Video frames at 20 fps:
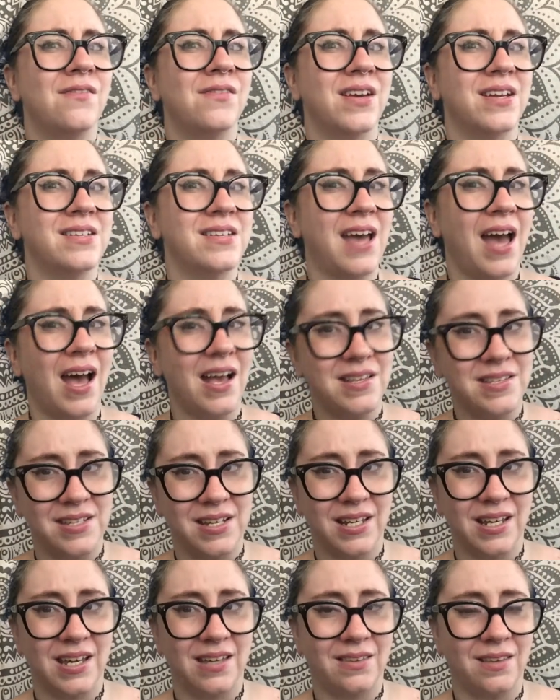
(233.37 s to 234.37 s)

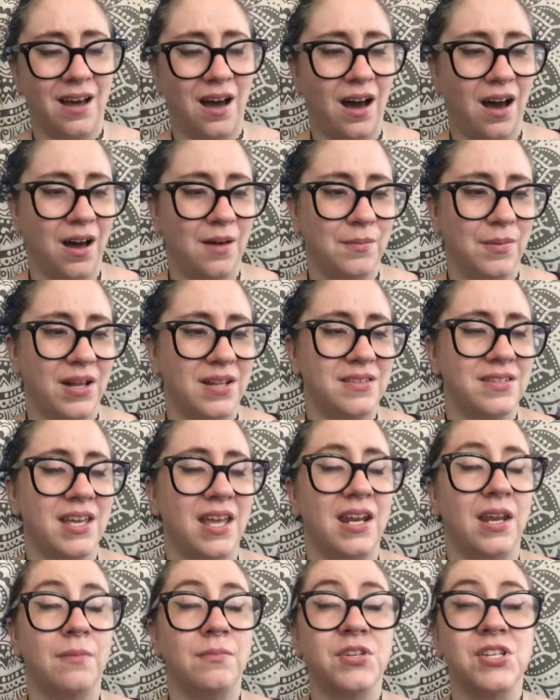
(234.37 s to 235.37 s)
fantastic in the hot months
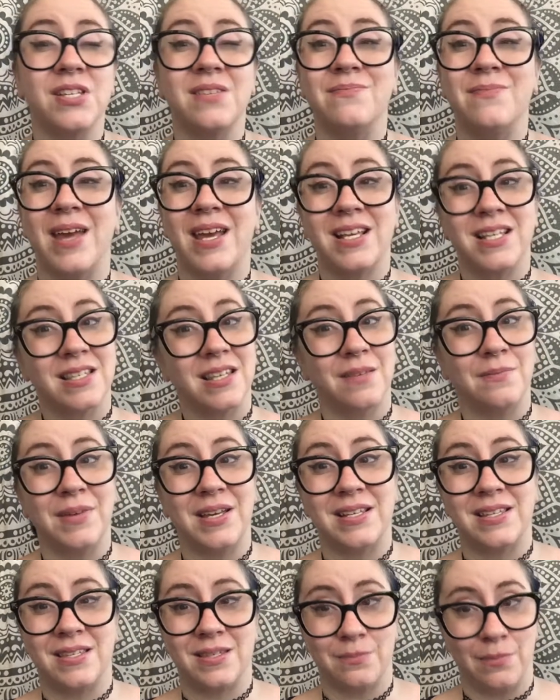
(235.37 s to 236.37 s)
and it just makes
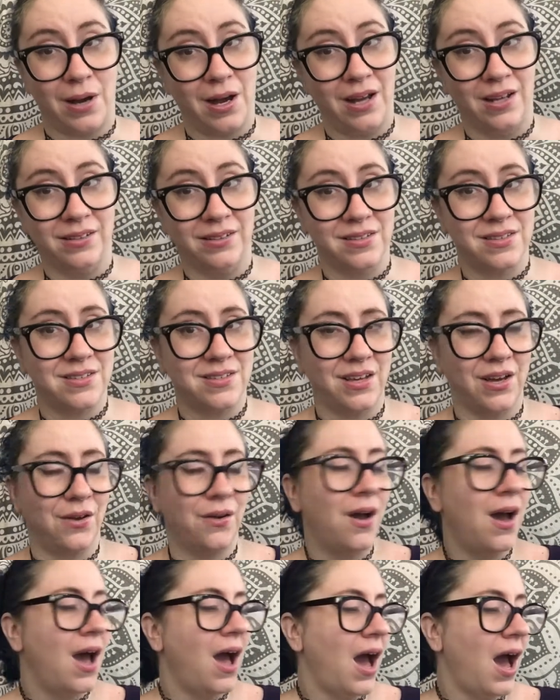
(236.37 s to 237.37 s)
me smile.
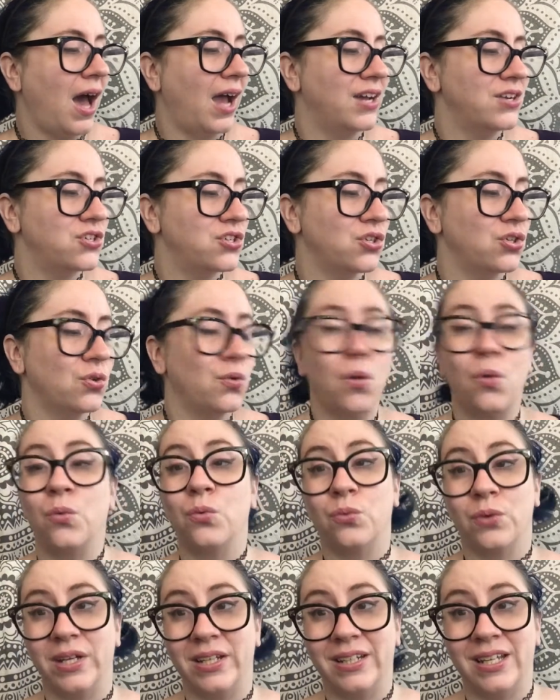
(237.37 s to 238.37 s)
So I do
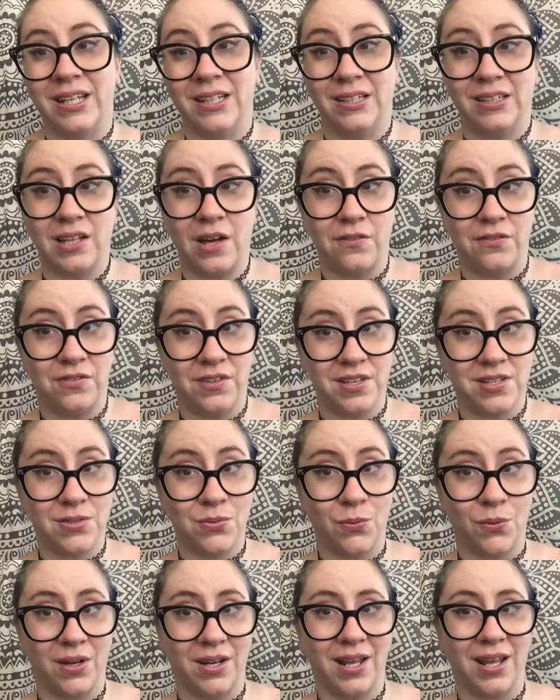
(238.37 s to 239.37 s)
really love
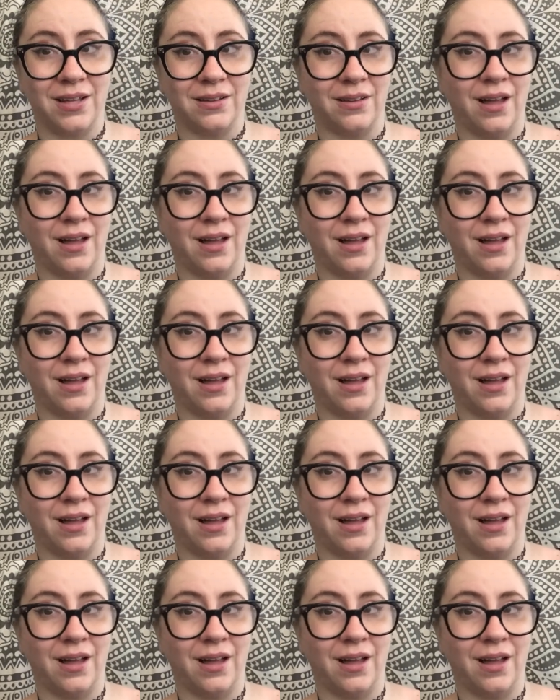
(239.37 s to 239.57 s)
this one a